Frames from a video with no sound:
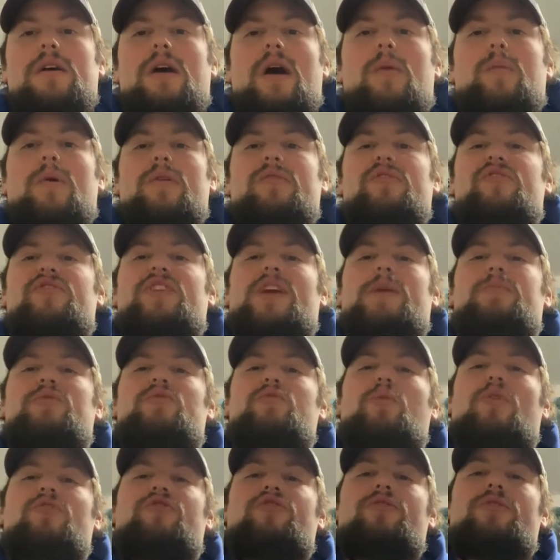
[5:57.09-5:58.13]
I'm wearing the same
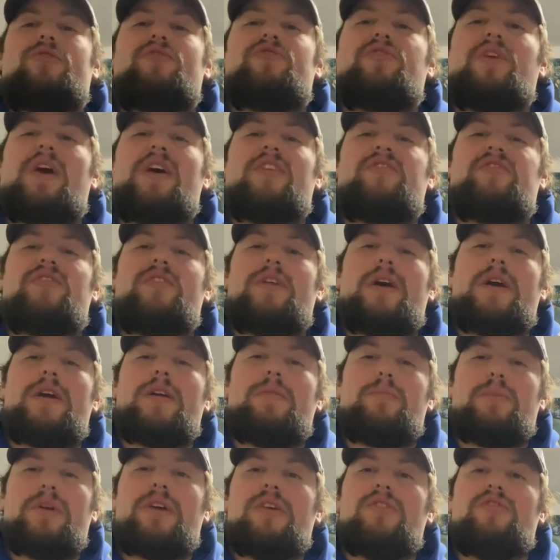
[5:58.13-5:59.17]
sweatshirt as last
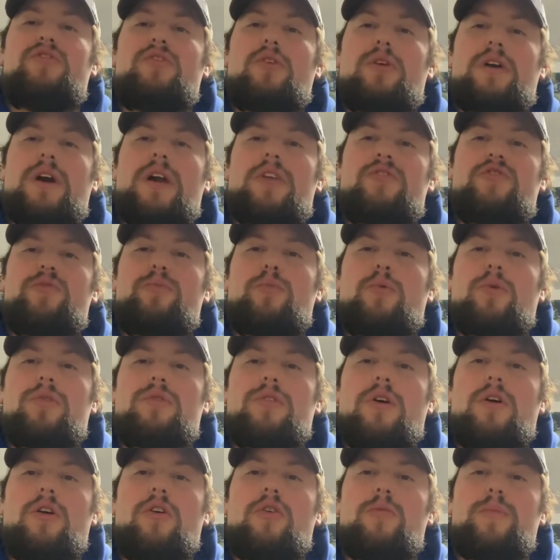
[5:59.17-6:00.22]
night because, you know, I got to support
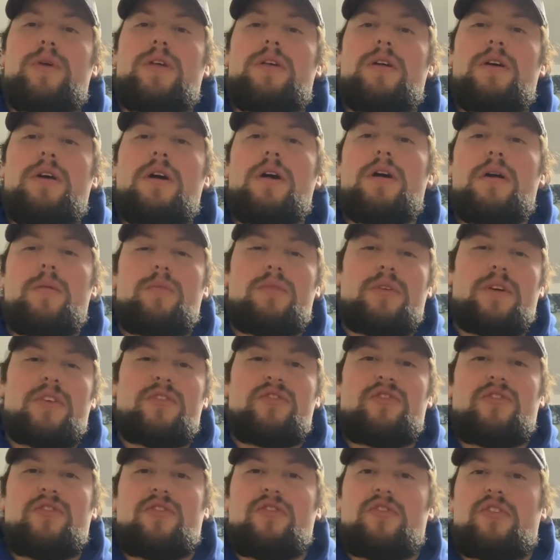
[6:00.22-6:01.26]
the homie.
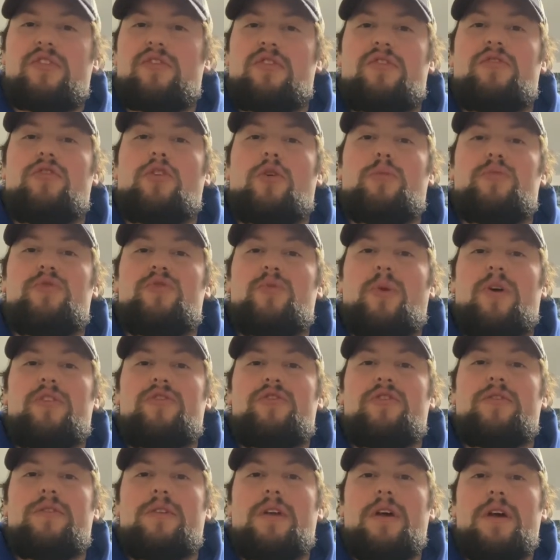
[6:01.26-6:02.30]
Plus, this is just a dope
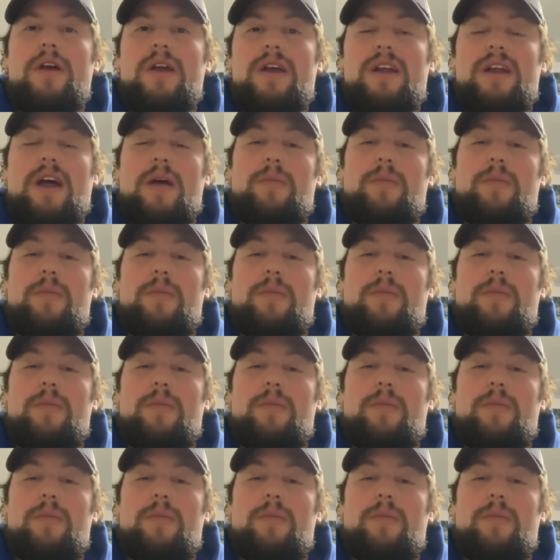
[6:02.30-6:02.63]
sweatshirt. I've